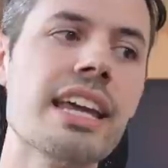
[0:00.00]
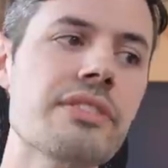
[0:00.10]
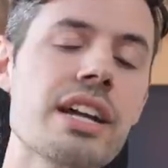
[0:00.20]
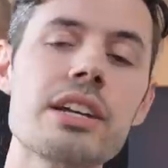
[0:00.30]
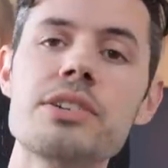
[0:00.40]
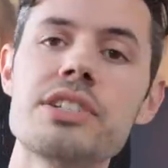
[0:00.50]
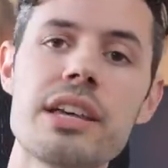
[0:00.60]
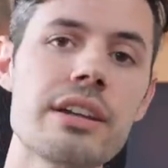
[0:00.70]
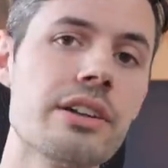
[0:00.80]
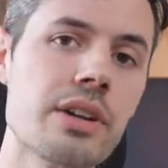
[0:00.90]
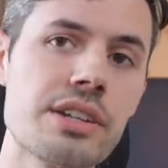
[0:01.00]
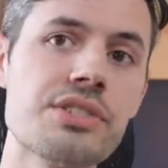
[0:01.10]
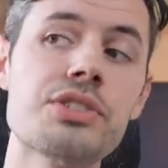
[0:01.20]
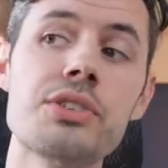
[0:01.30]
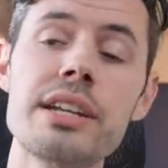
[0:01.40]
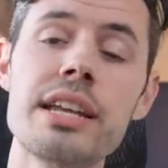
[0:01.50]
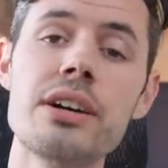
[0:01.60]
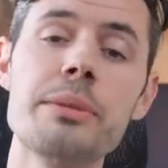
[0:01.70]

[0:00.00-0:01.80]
and if I go sell it on Craigslist right now,